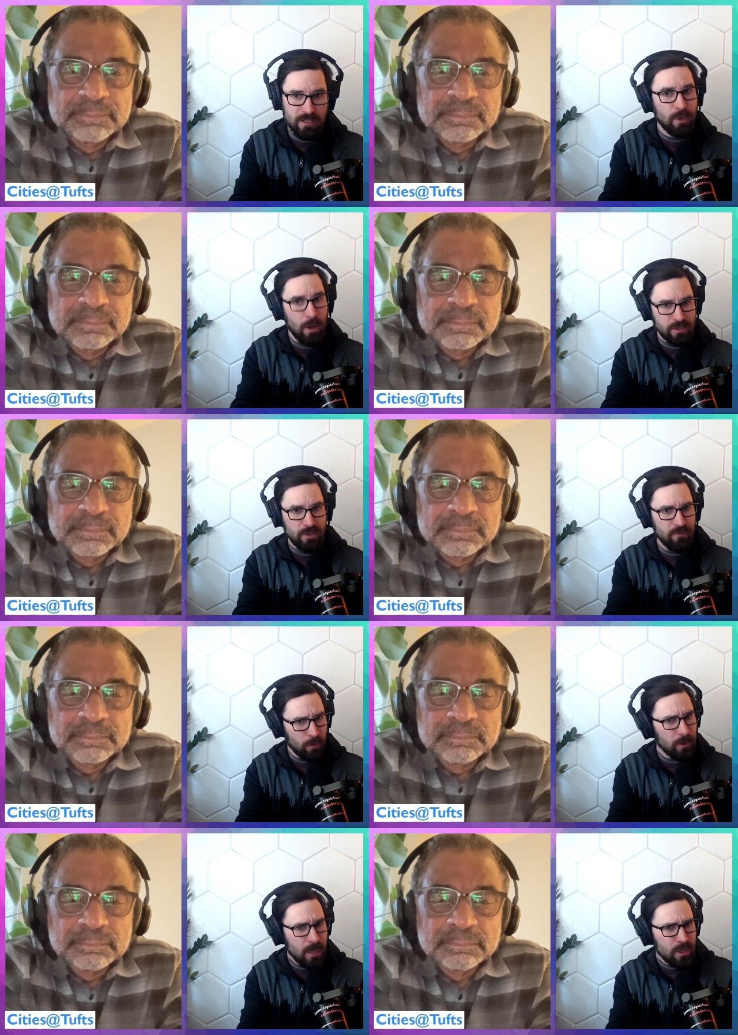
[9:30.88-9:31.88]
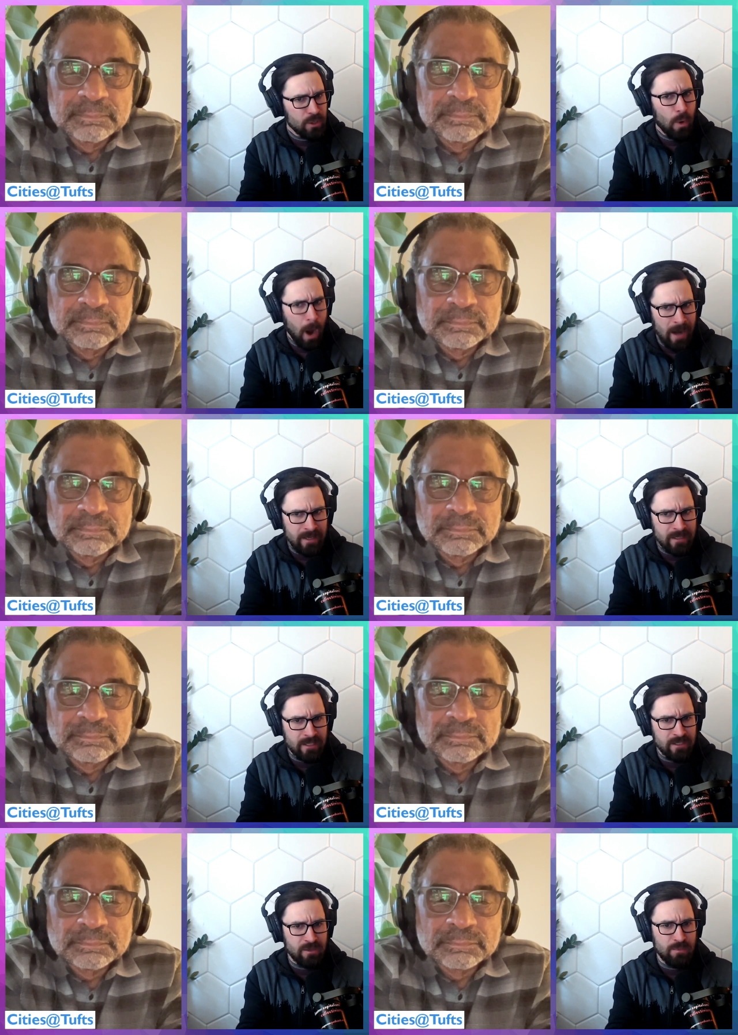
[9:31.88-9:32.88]
Speaker 1: but also for new
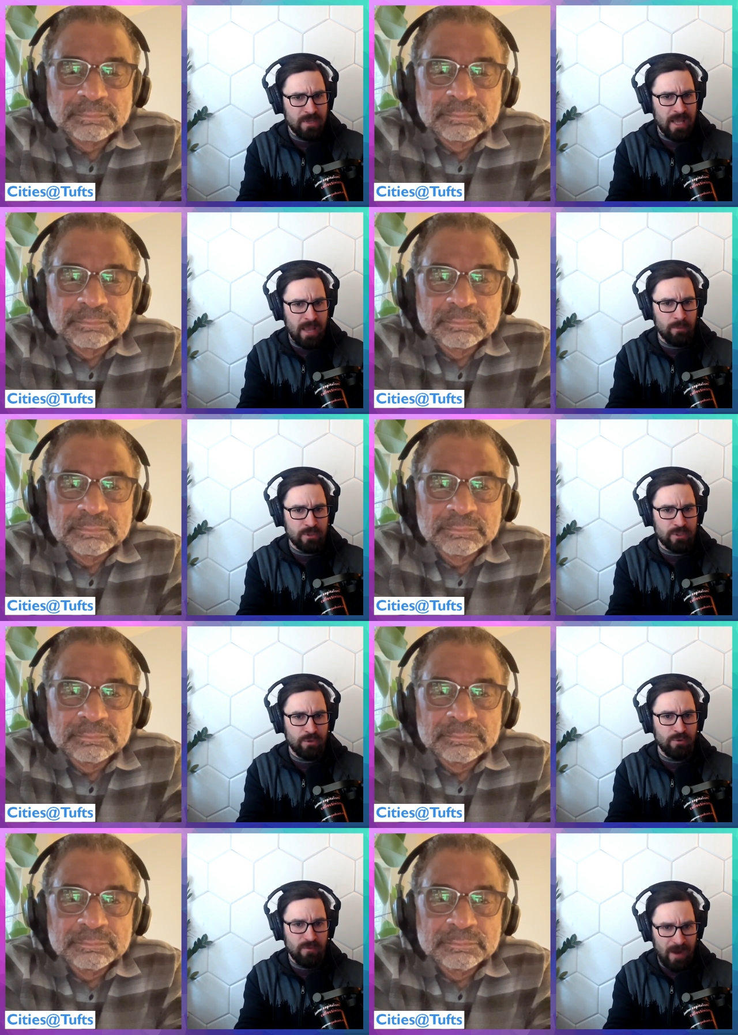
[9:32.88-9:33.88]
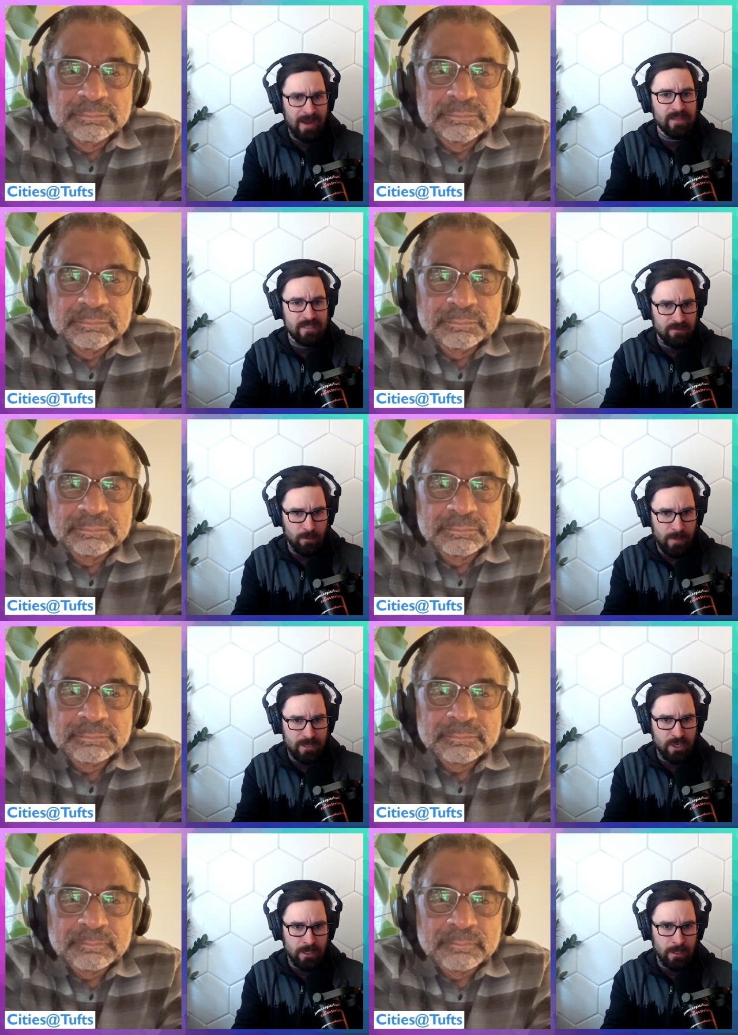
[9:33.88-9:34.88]
audiences to be able to find this
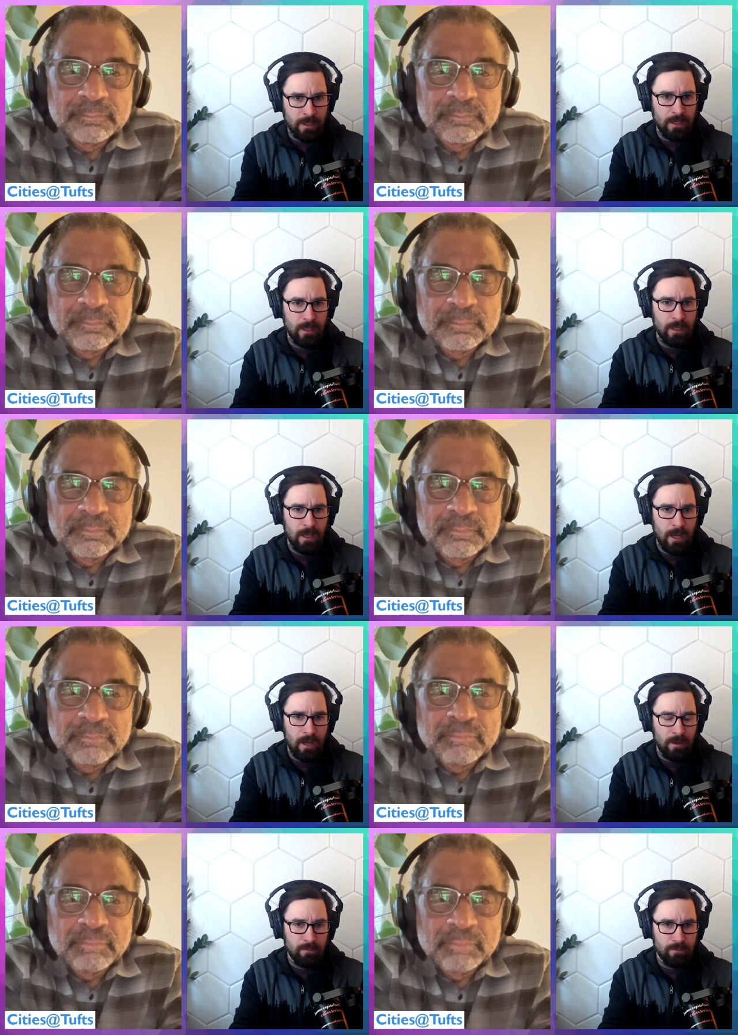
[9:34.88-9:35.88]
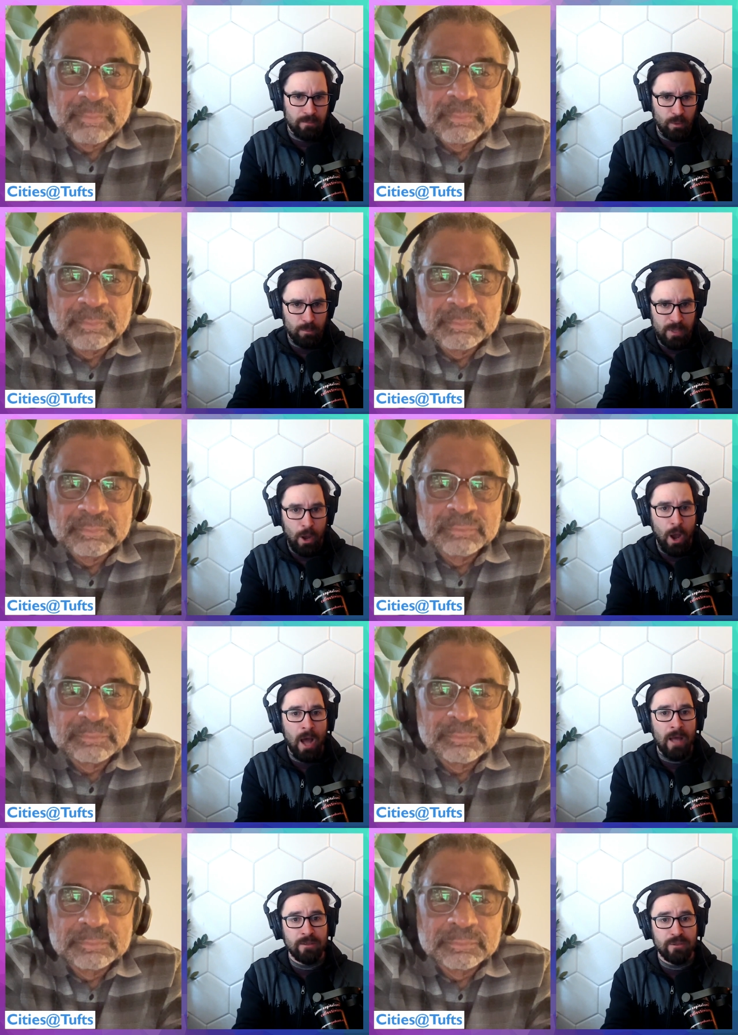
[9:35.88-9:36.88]
information, um, you know,
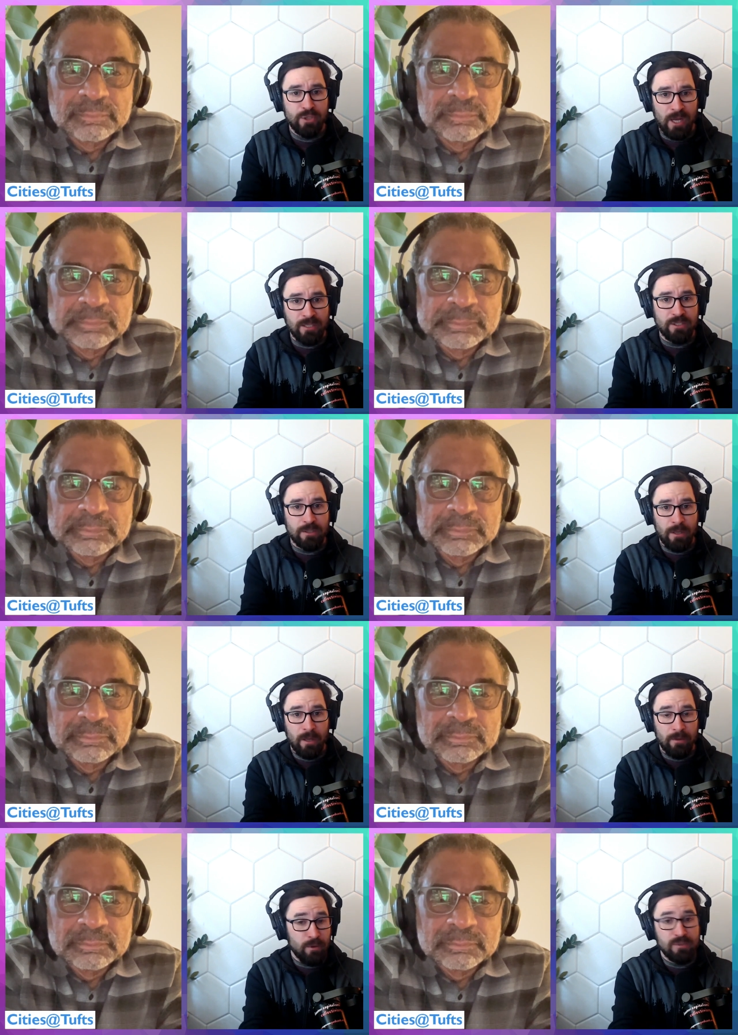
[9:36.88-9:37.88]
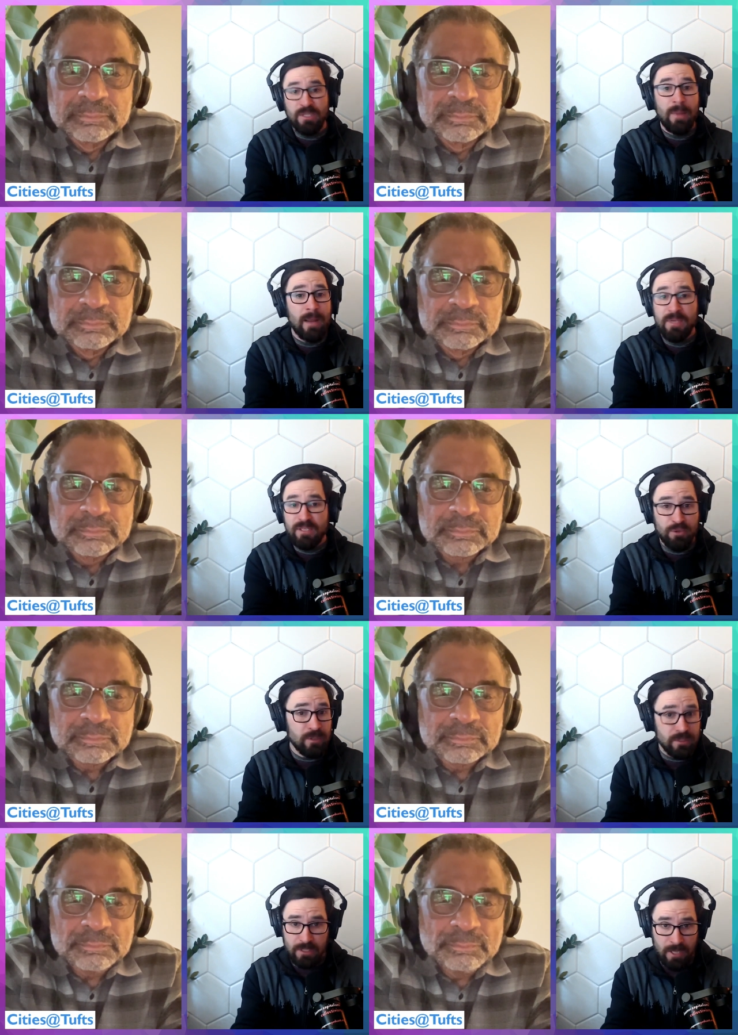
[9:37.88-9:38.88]
beyond just uh, those that might be
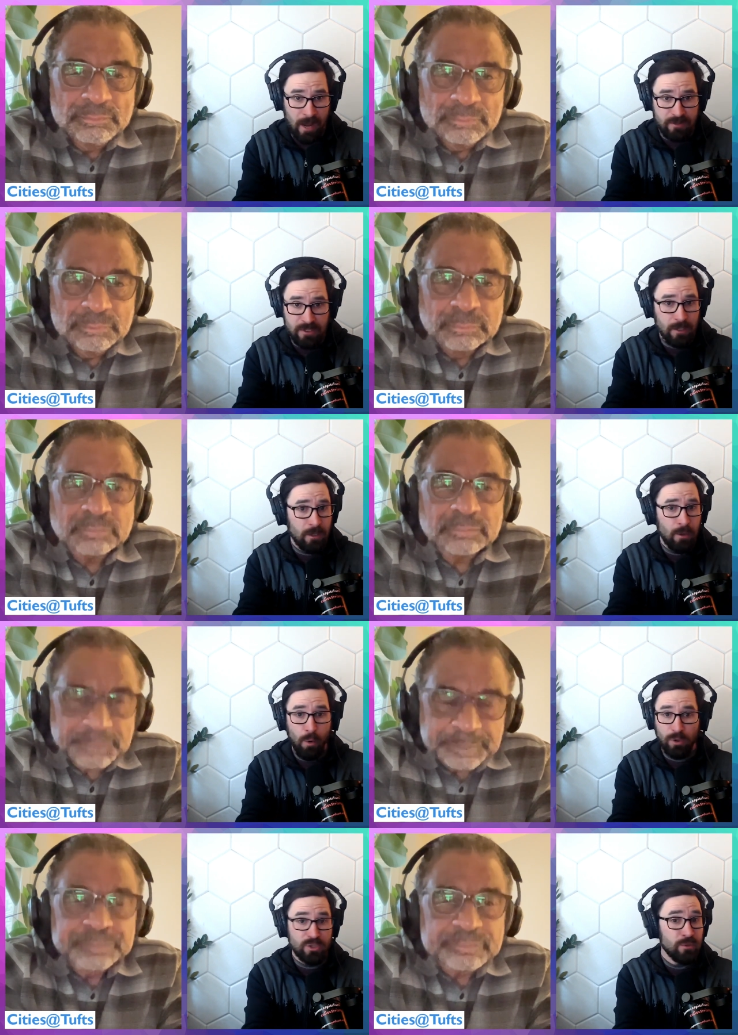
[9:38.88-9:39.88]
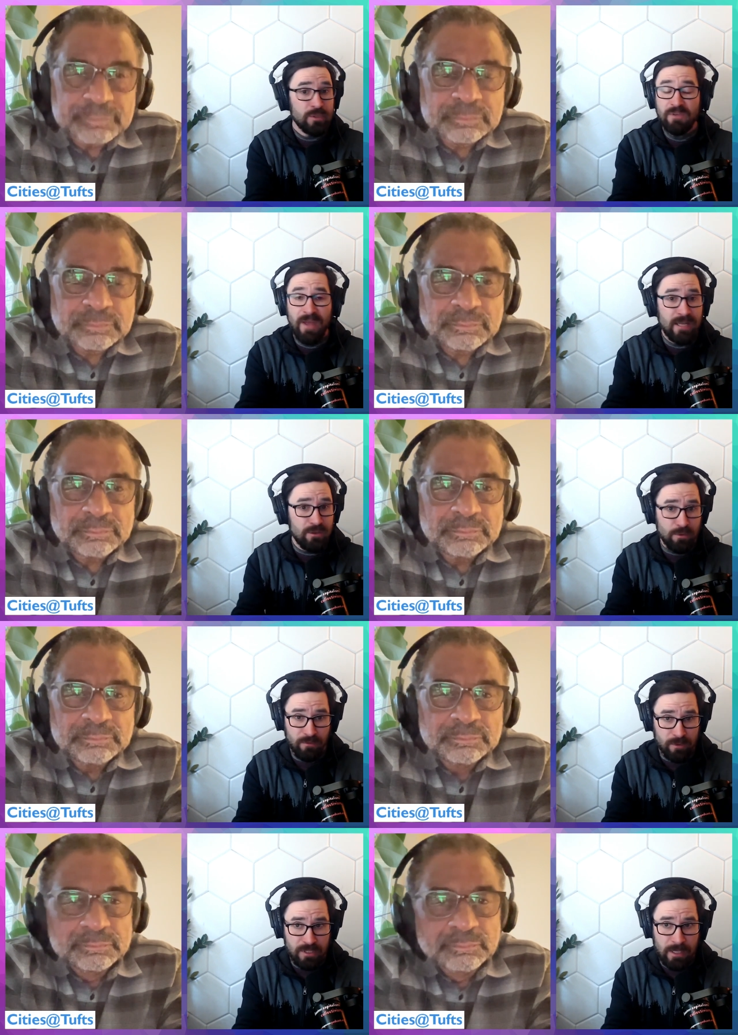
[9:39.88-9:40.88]
students at Tufts or students of any
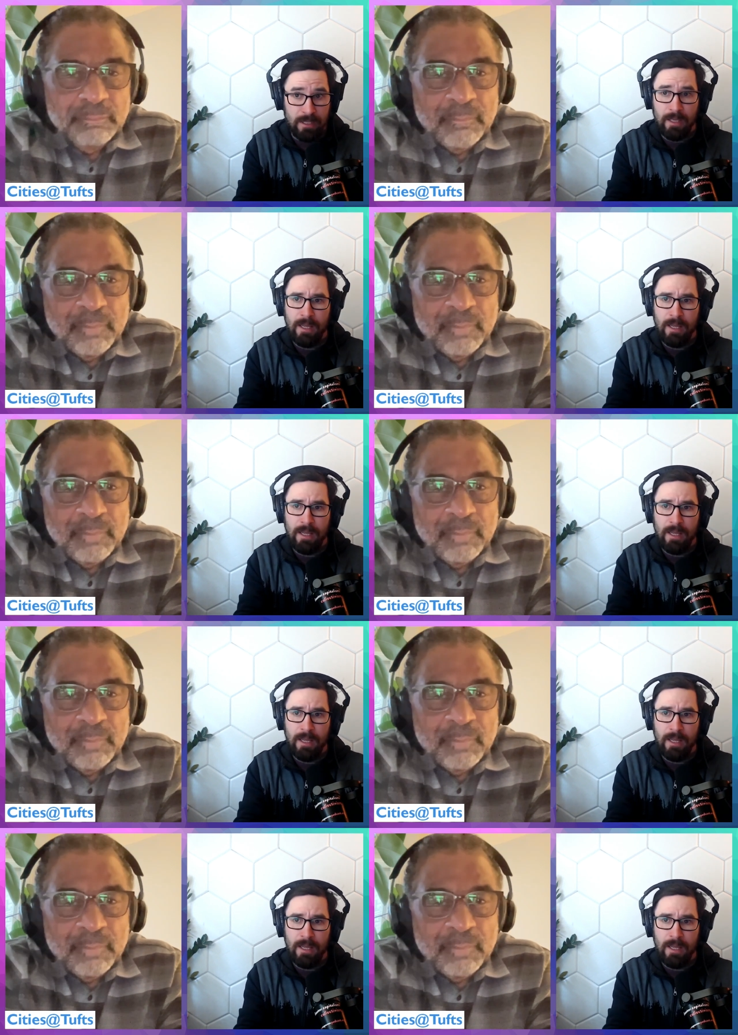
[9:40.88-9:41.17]
university.